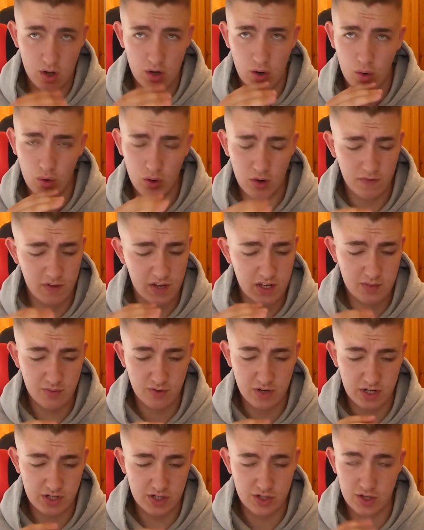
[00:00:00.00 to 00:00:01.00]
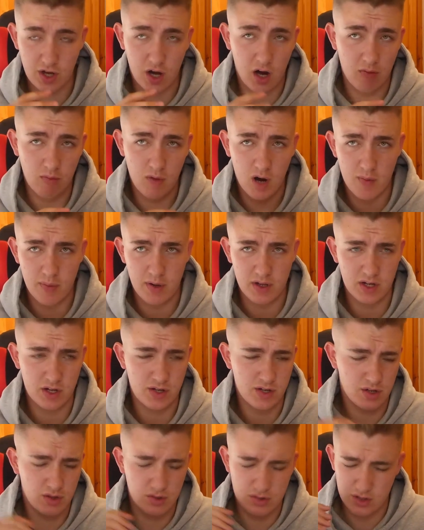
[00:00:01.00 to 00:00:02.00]
All of these predictions are my opinion,
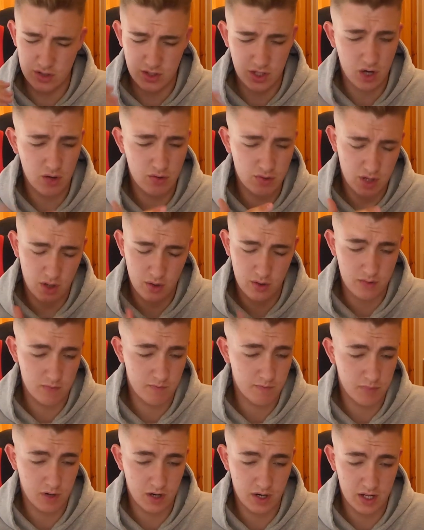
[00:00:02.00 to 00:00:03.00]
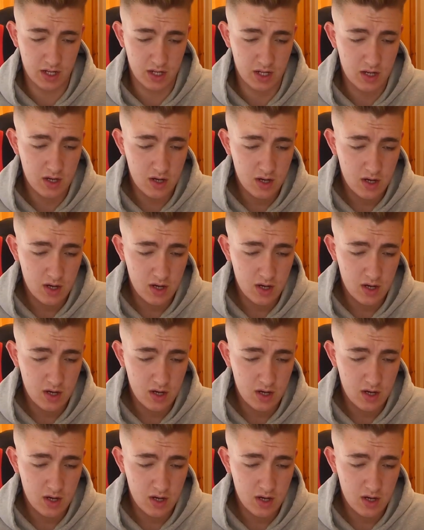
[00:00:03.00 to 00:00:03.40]
so don't go and bloody